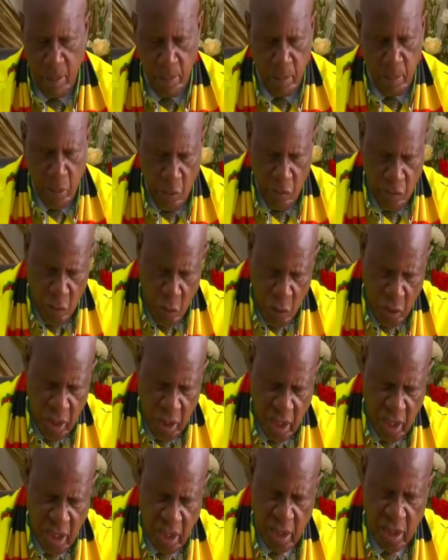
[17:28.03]

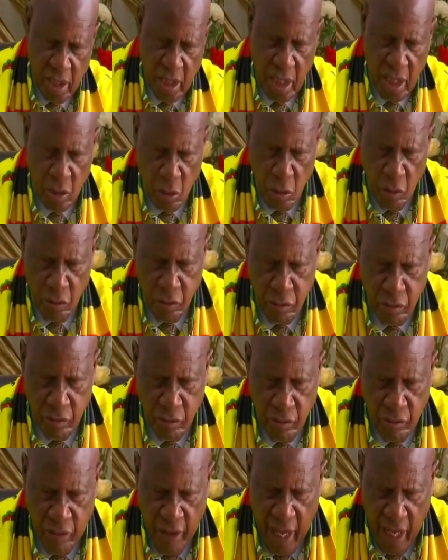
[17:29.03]
provoking incidents of
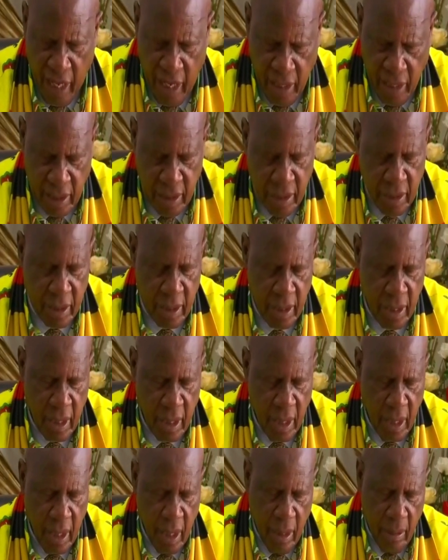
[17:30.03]
violence,
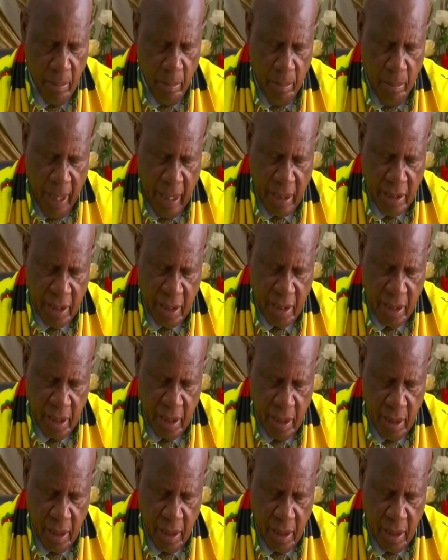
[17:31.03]
but